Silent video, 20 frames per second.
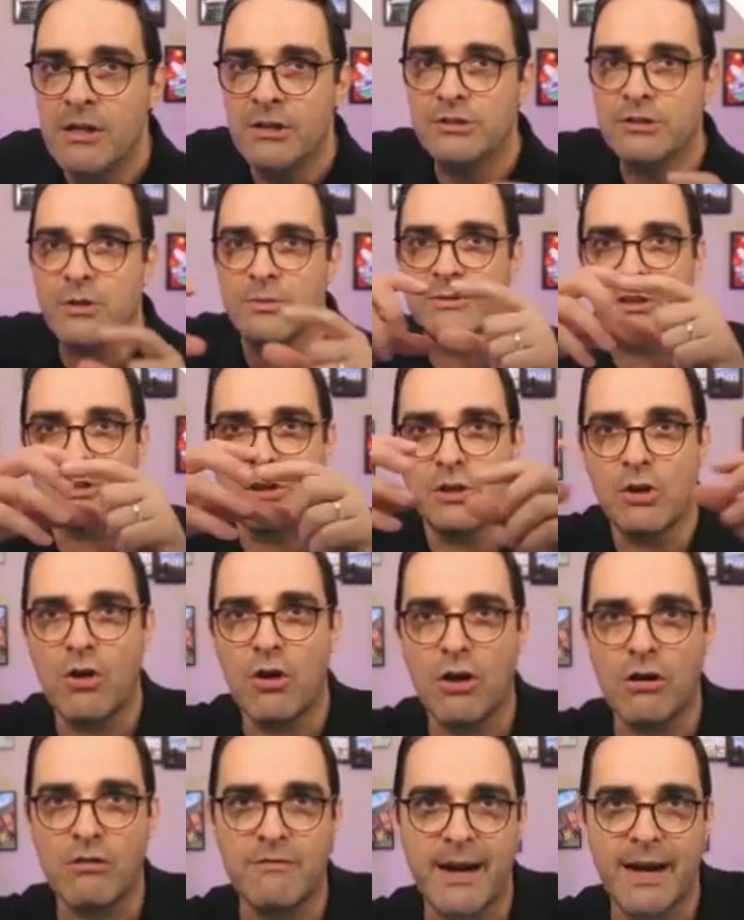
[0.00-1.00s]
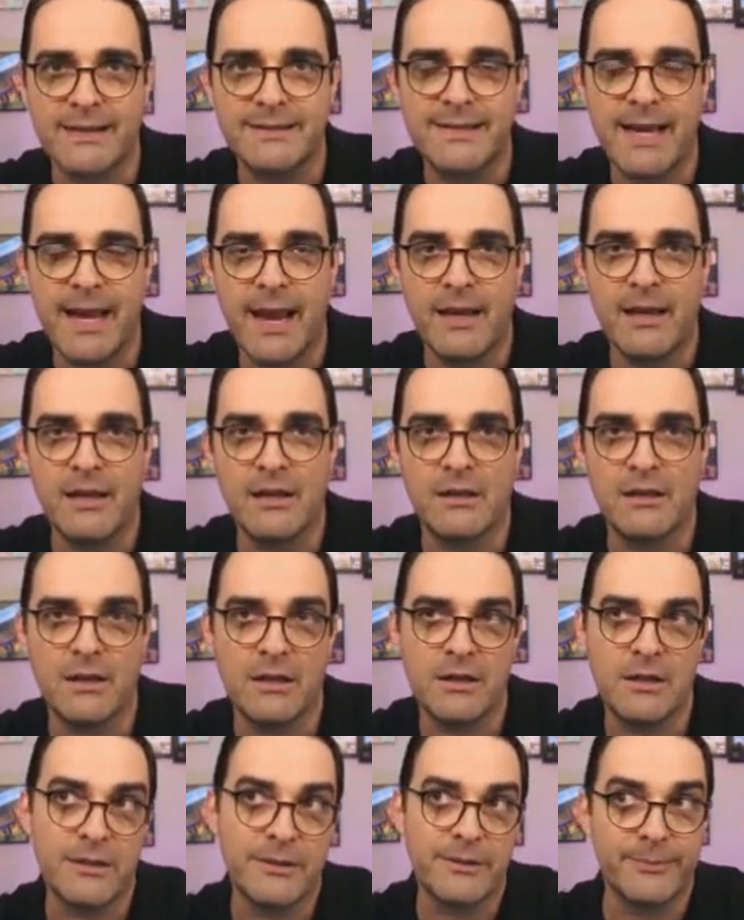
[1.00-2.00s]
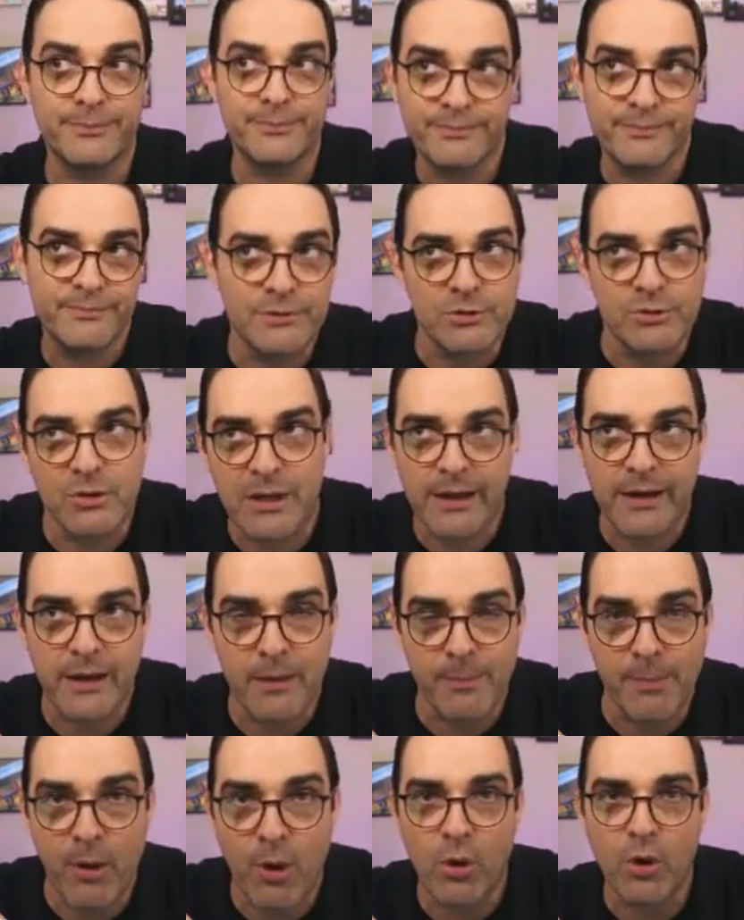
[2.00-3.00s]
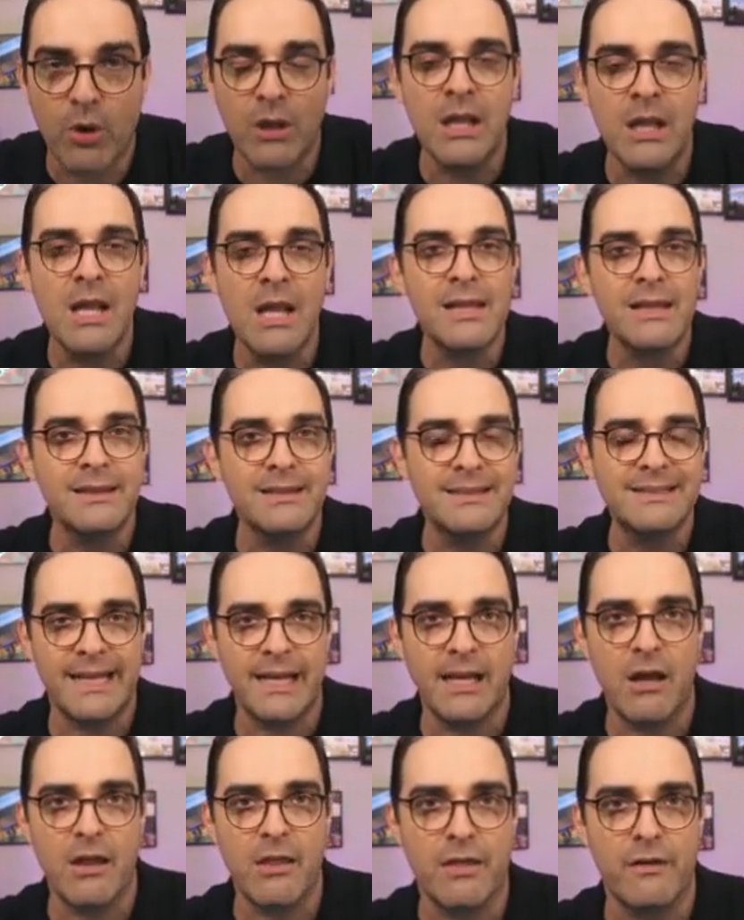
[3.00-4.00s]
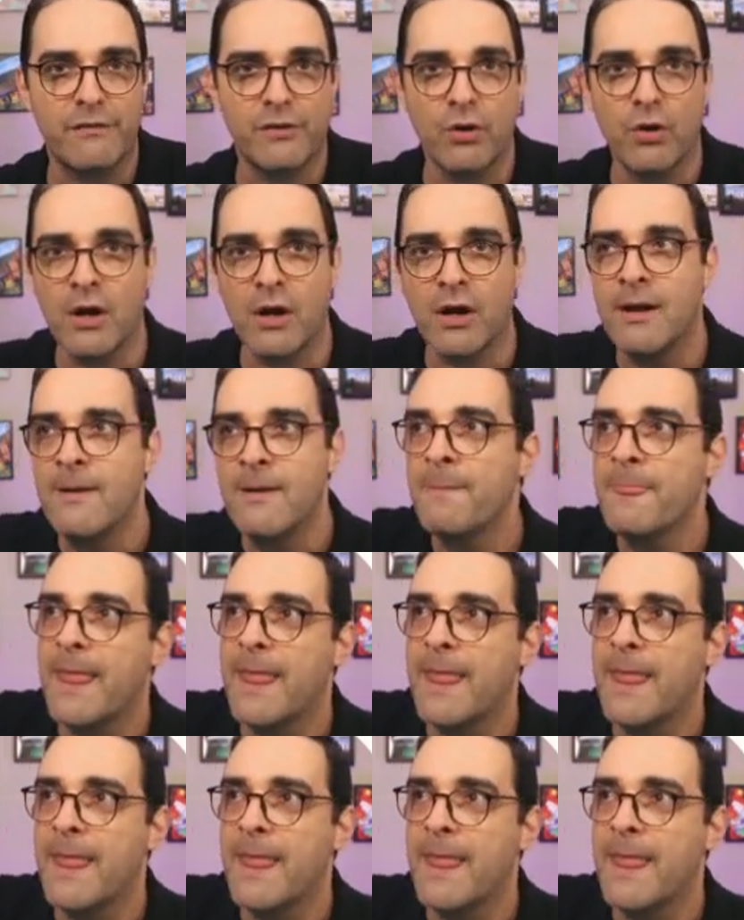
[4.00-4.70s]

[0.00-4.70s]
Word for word: So it's a long rectangular, sort of like a pole sitting on the floor.